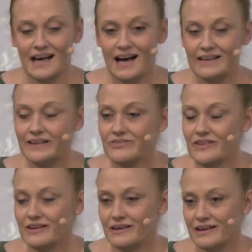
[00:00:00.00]
I
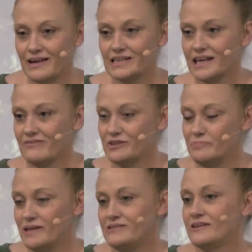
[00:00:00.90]
can have an
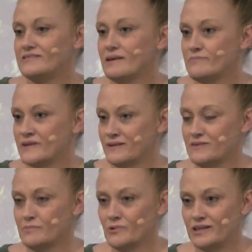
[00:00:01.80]
opinion on something in
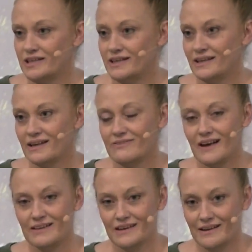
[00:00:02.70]
the morning, and
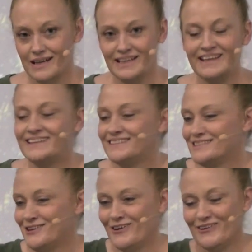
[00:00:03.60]
that night
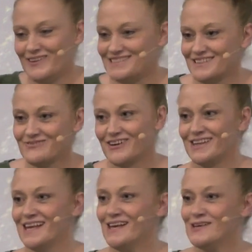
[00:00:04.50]
is totally
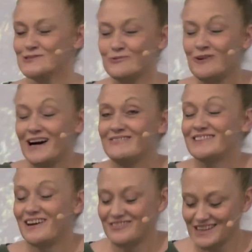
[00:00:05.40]
different. So why
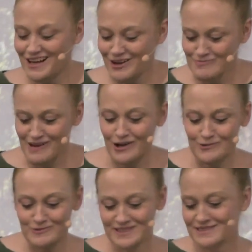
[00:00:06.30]
would I rely on my
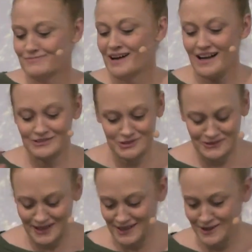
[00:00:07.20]
own wisdom? I do
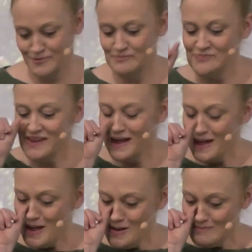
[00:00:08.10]
not know.
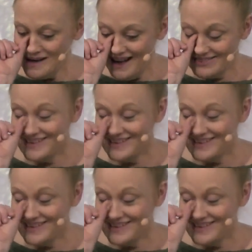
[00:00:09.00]
But I